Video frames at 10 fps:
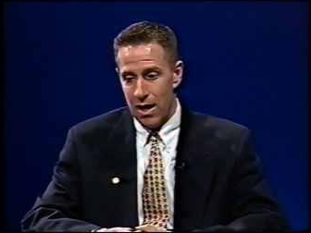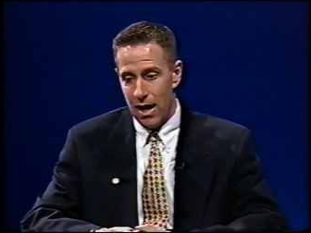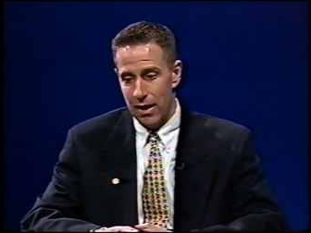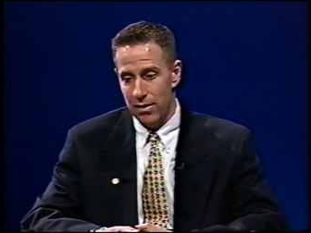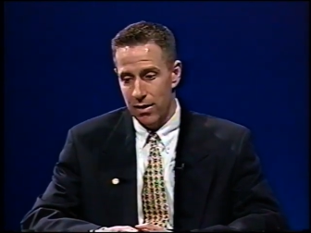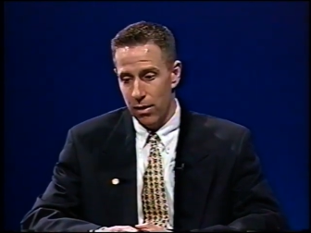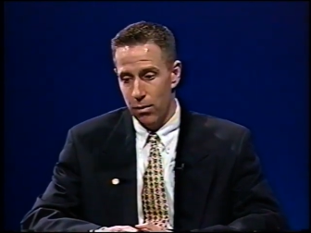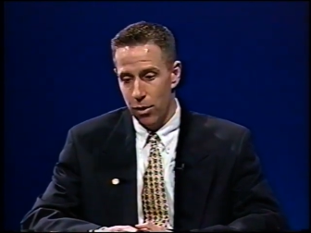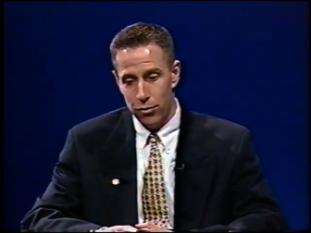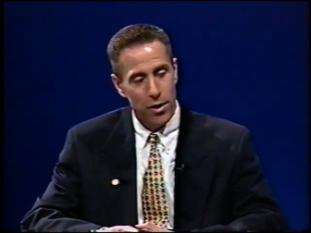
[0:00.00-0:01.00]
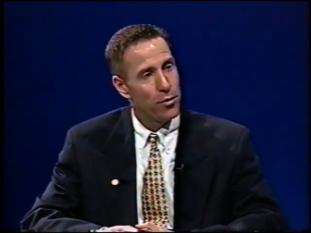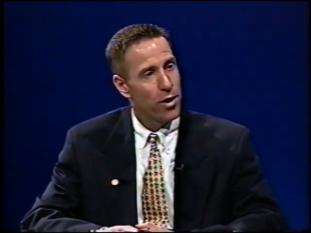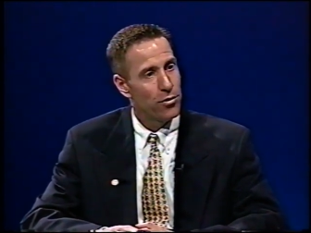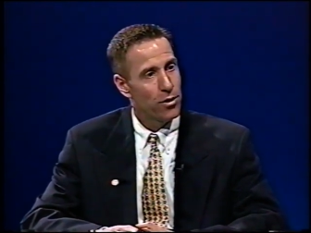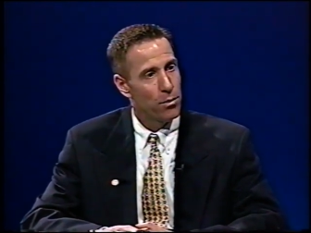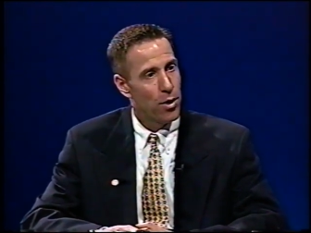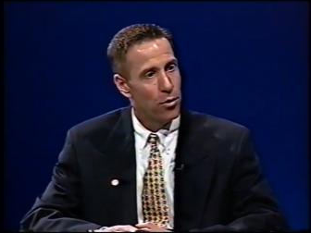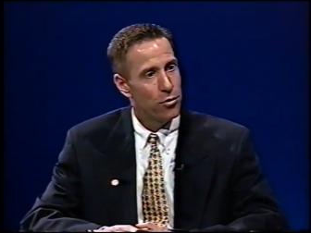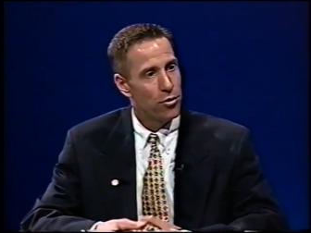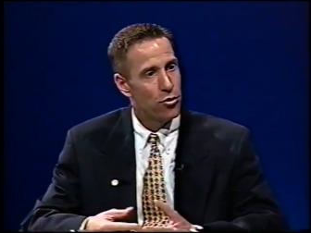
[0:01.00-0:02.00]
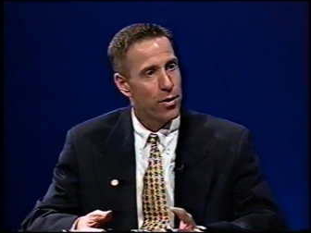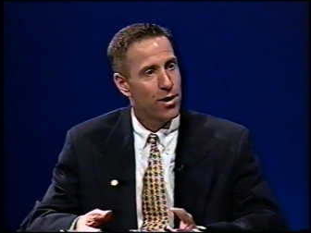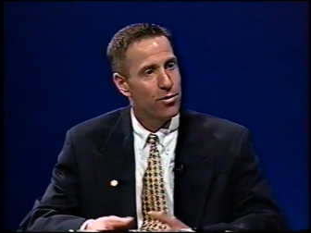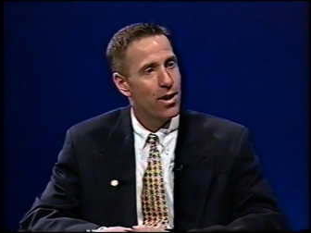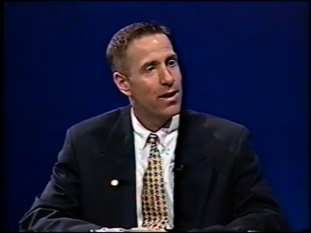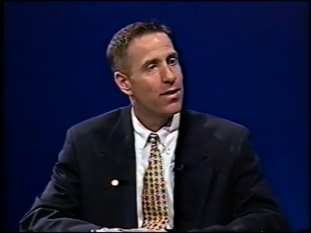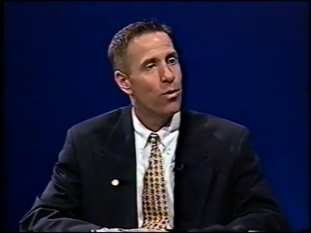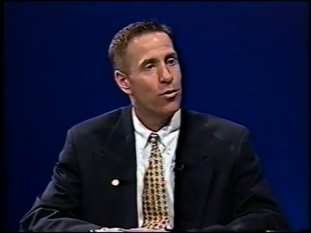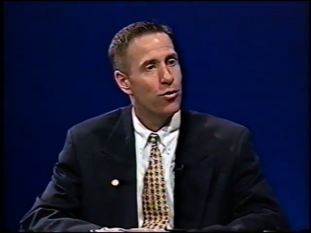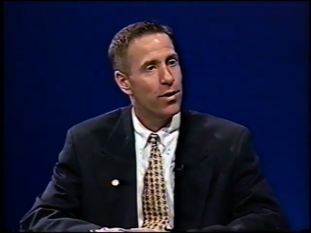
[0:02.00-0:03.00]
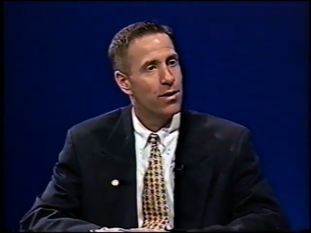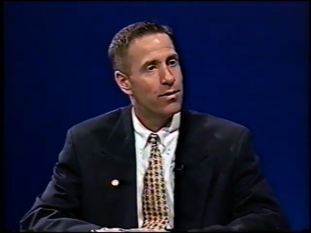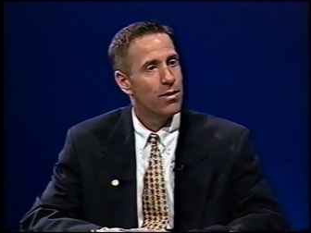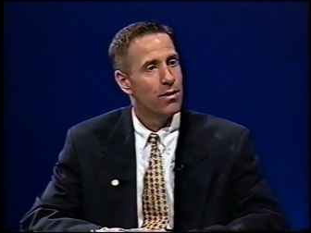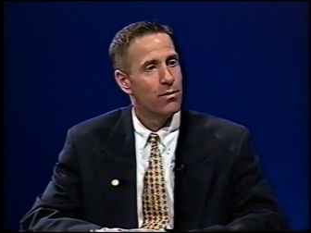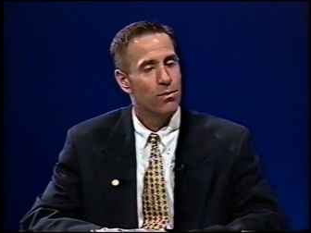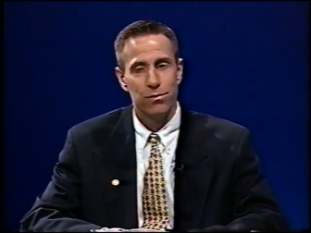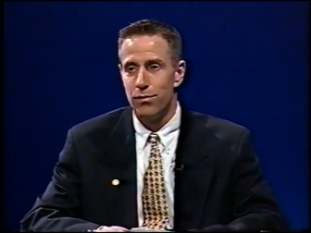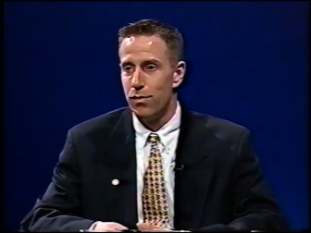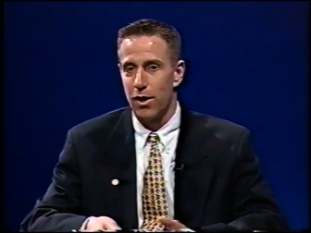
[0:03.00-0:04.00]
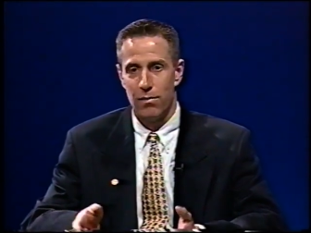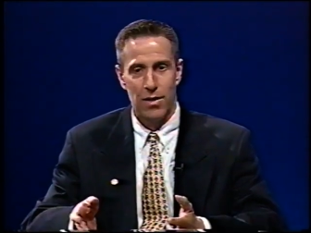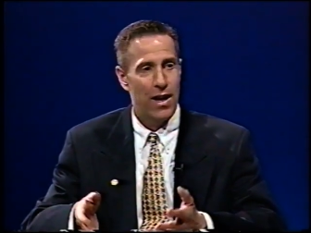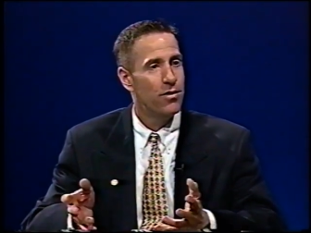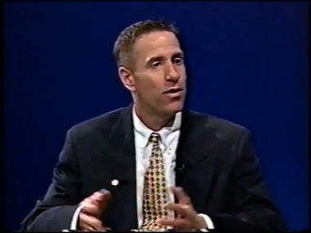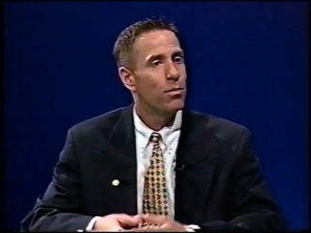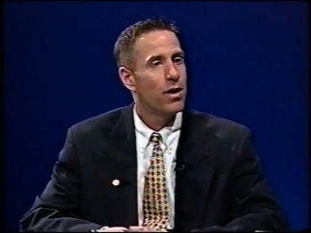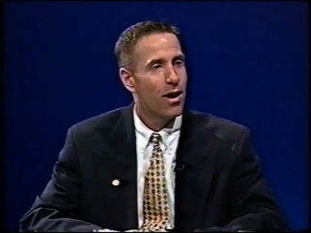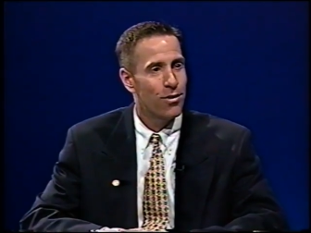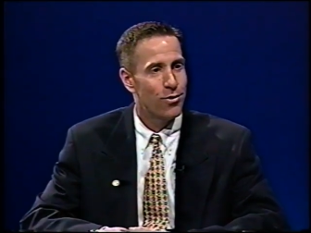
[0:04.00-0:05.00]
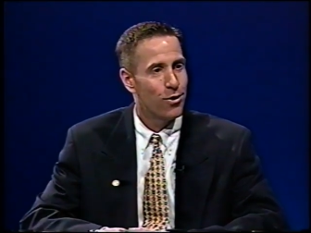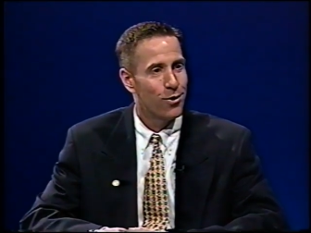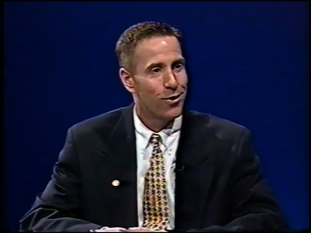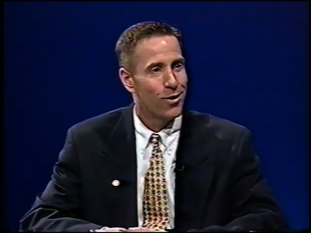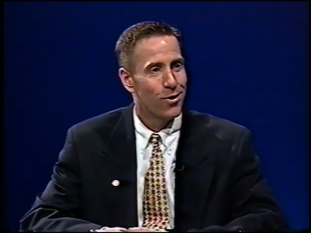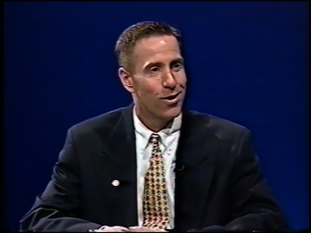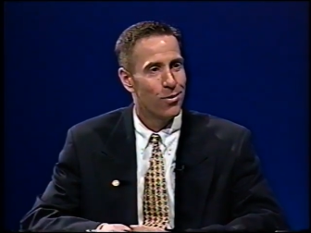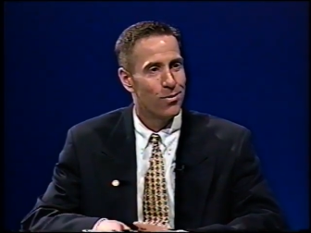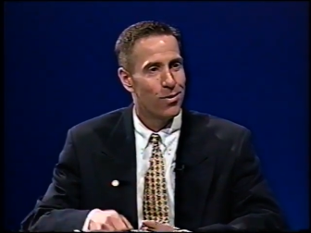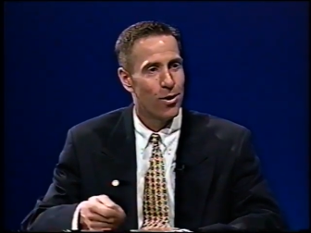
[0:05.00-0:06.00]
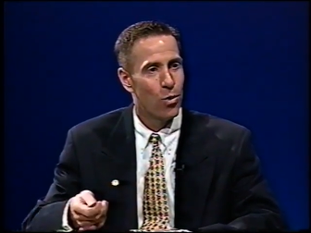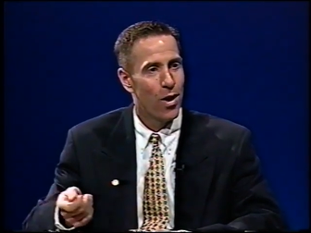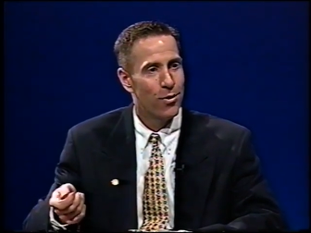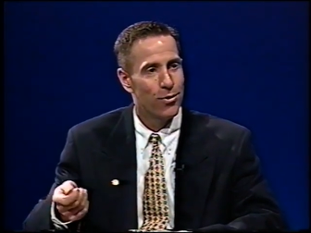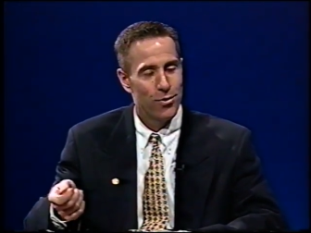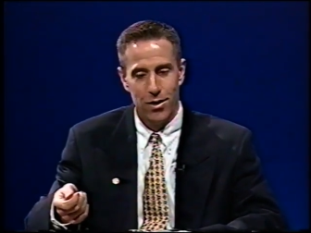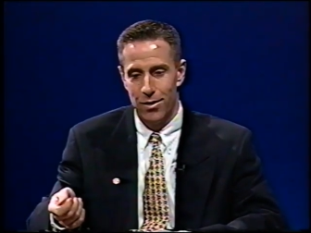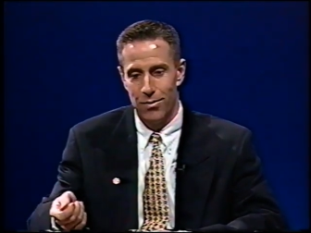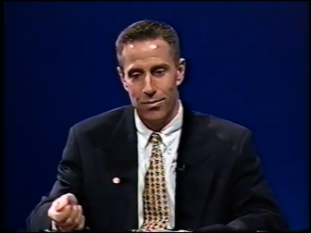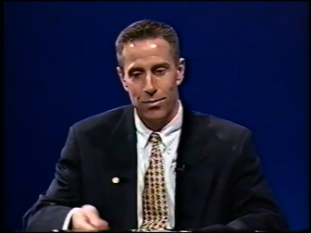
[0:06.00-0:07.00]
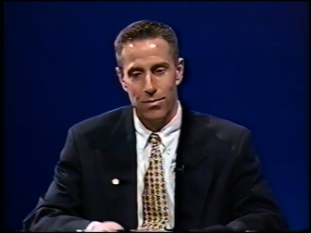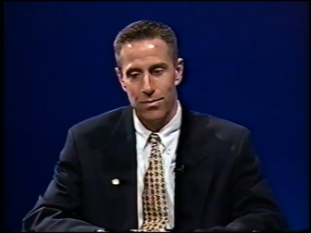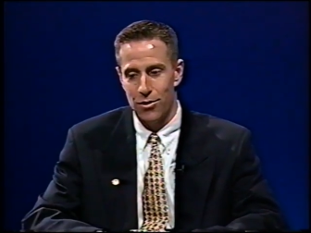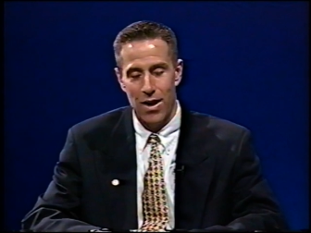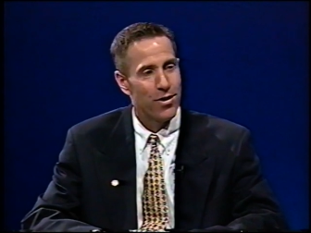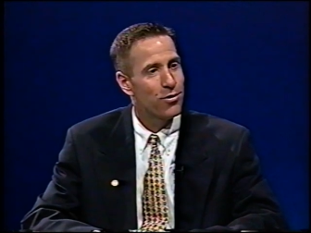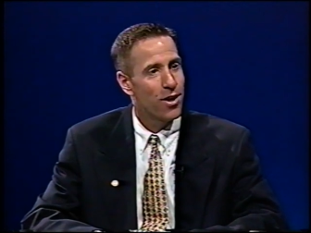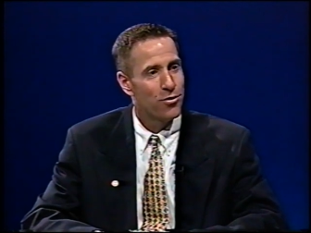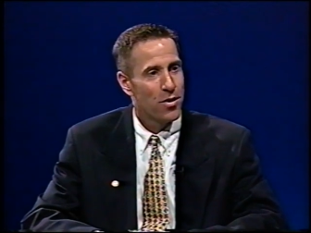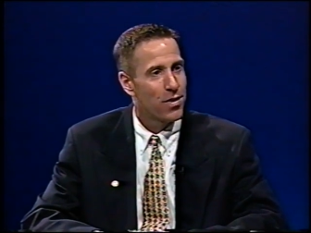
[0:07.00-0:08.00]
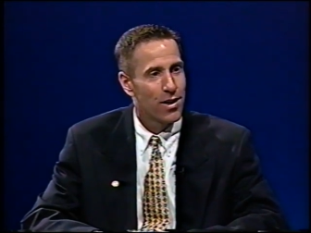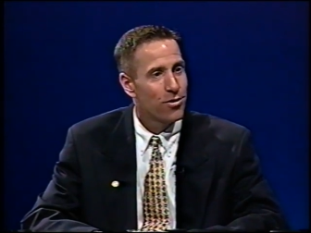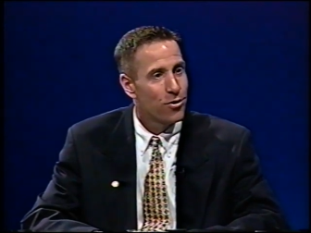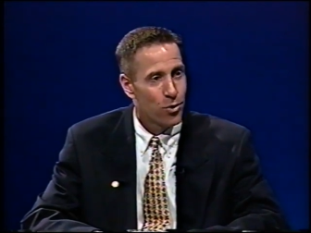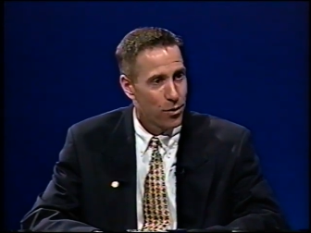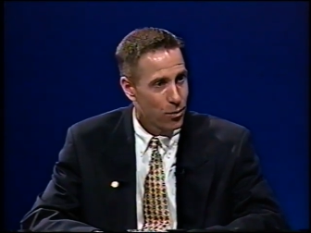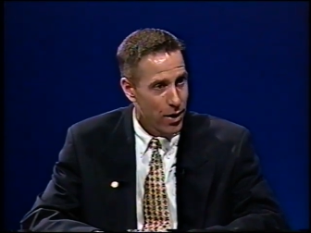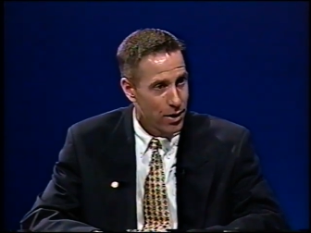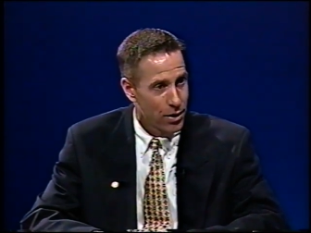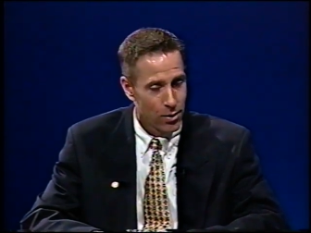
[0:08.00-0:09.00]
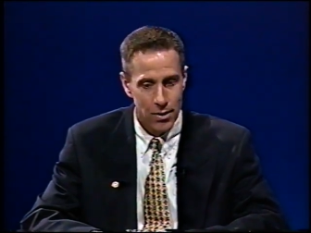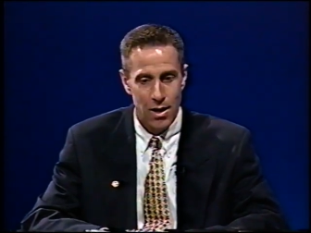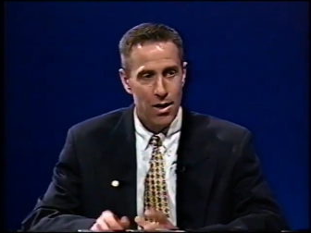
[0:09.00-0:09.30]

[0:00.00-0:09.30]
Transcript: I tell most recreational boaters to treat us like they would treat uh, the KCBS or their, uh, their weather uh, traffic station that they listen to on the radio